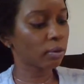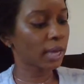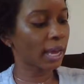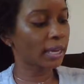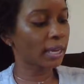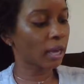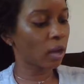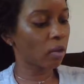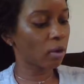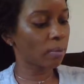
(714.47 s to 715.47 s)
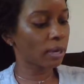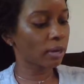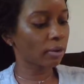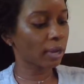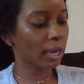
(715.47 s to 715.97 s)
organic cocoa
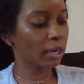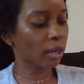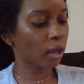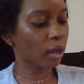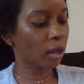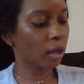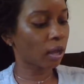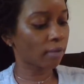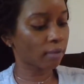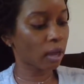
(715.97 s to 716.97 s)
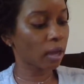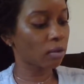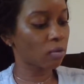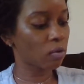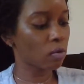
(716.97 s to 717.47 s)
butter, organic uh,
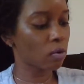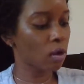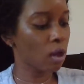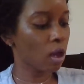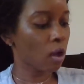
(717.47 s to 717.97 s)
avocado oil,